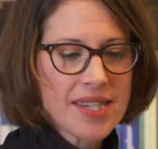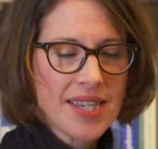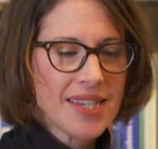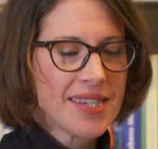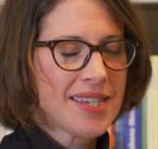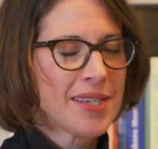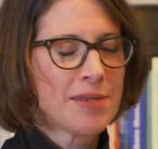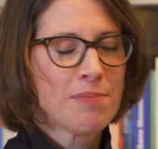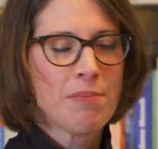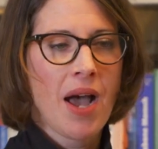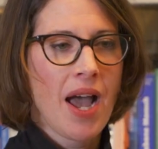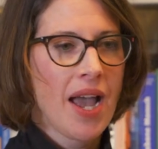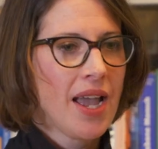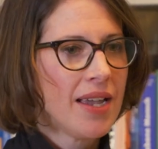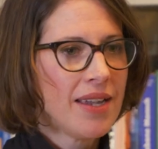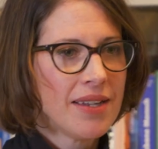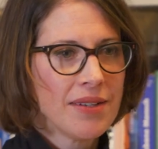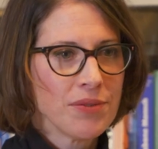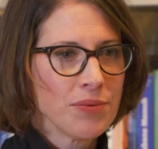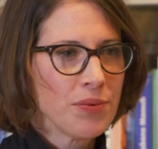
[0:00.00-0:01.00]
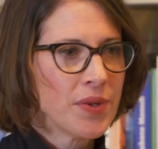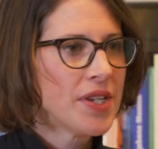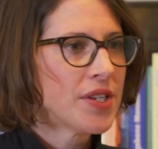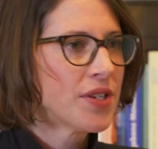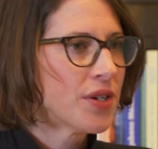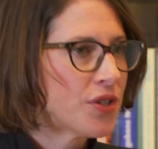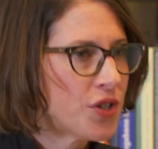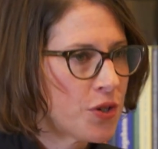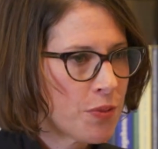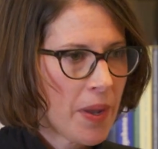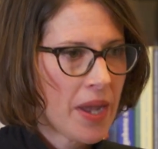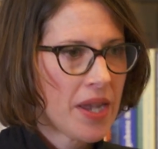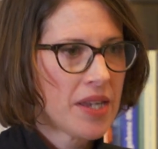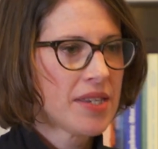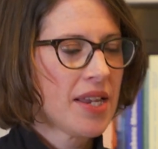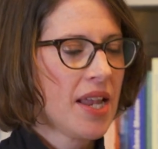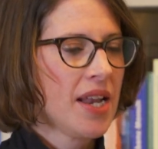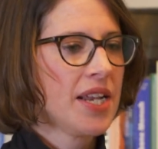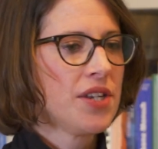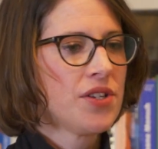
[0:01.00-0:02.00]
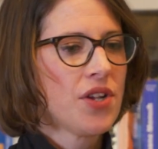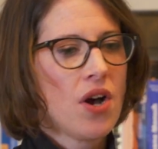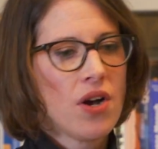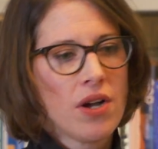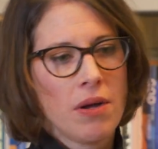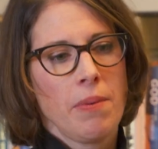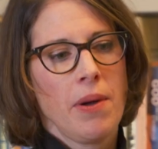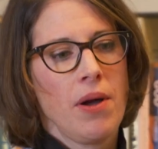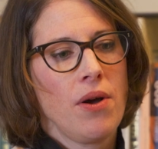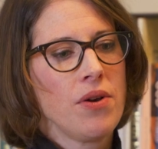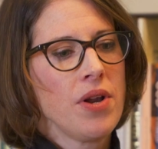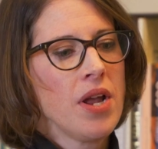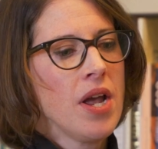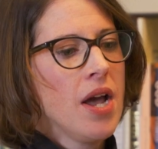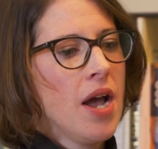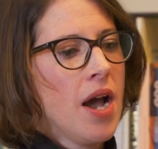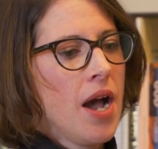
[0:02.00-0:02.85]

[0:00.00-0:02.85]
this is my research space, and I talk about